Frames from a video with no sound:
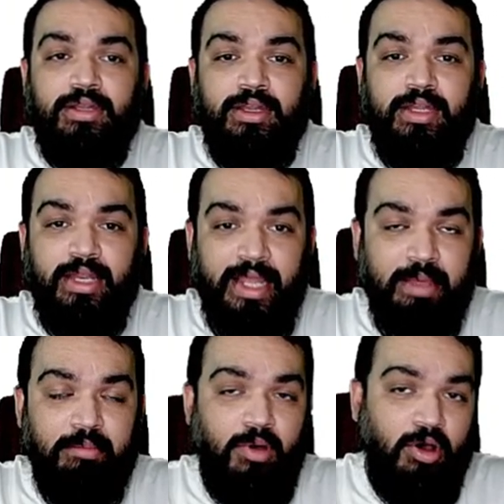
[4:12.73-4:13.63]

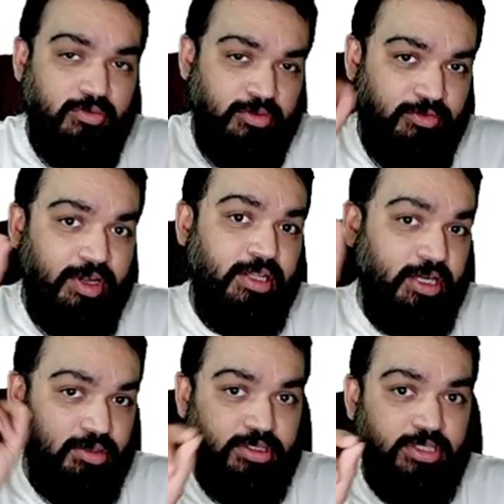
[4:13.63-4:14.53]
name of the field that
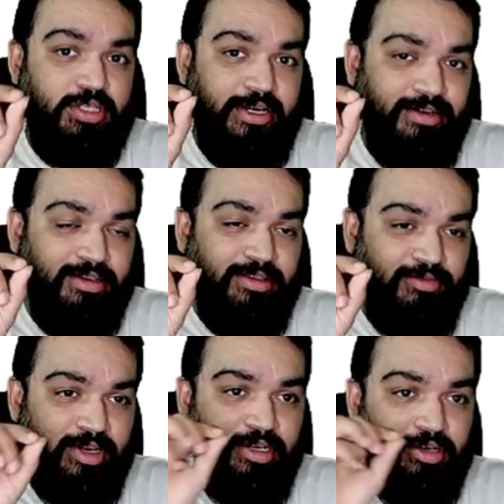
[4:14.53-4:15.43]
you just entered in the
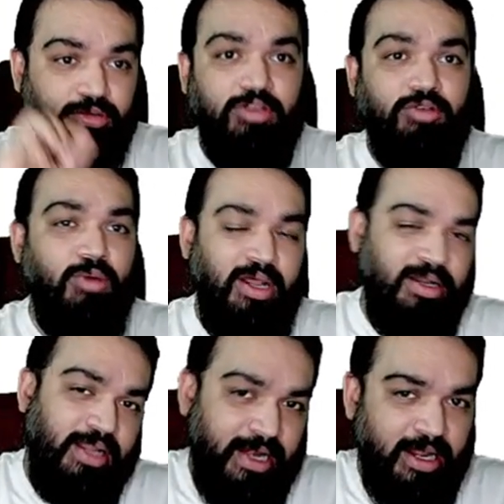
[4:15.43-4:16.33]
field to the URL.
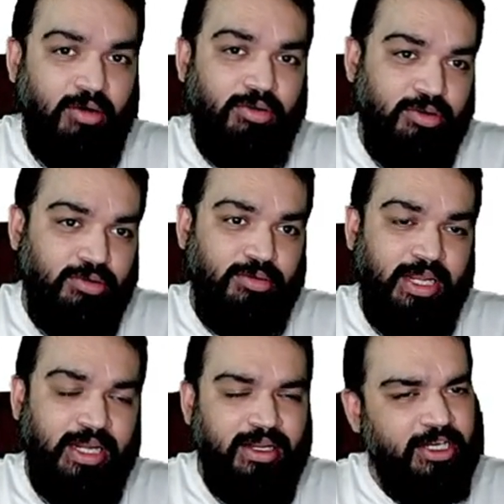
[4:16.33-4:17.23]
And how do you do
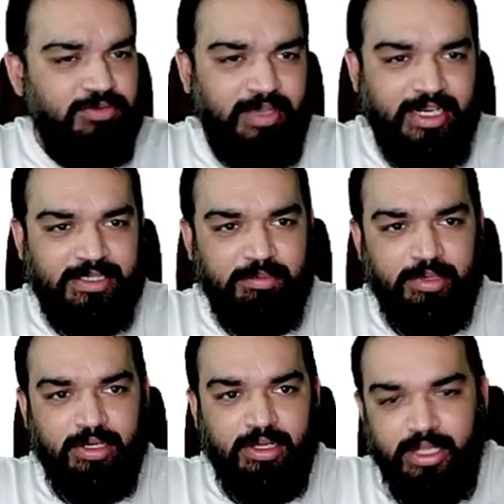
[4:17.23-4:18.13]
that? It's very simple.
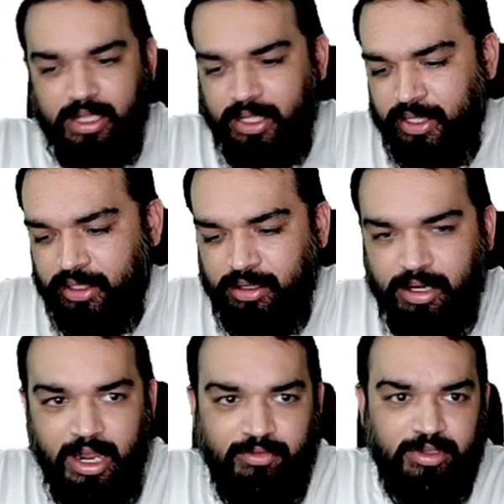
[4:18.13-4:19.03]
Here
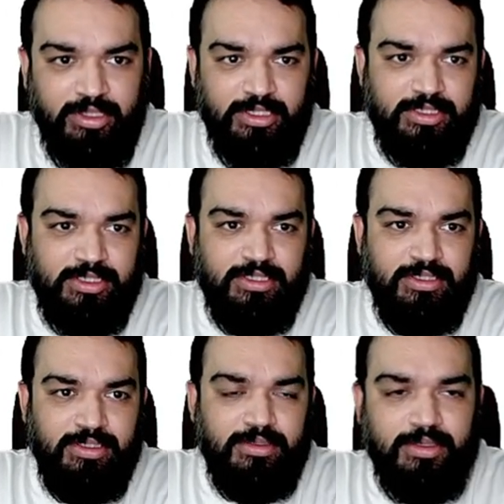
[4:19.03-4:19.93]
after this,
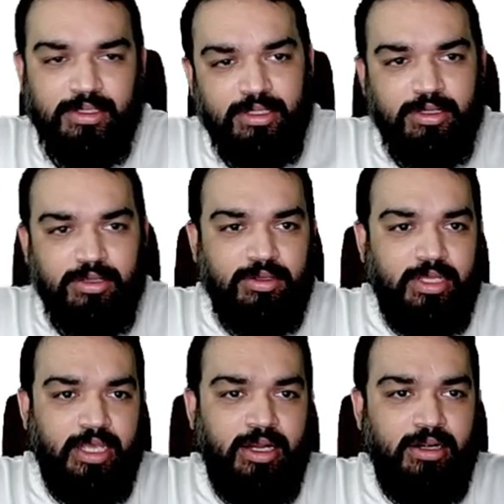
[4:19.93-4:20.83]
okay, I
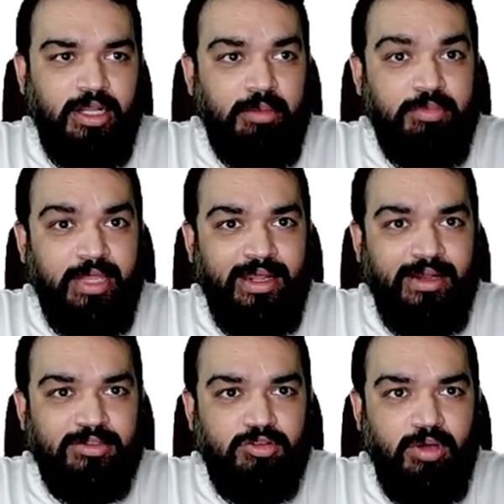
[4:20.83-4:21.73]
can't type there.
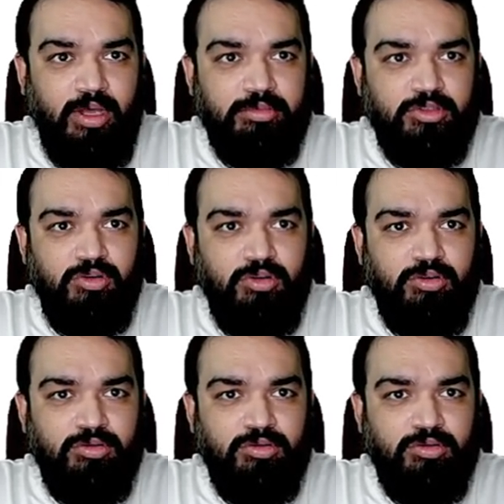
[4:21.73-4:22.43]
So I'm just going to use the